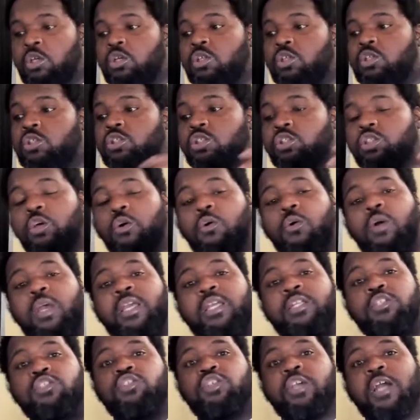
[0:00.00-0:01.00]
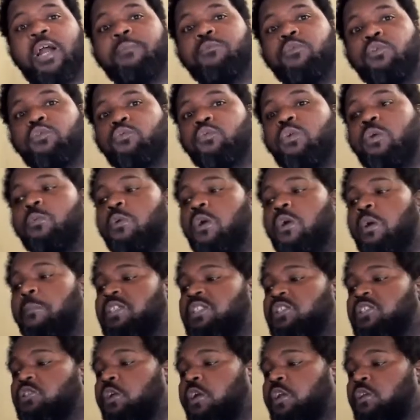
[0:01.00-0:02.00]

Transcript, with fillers: So in chapter three, we're going to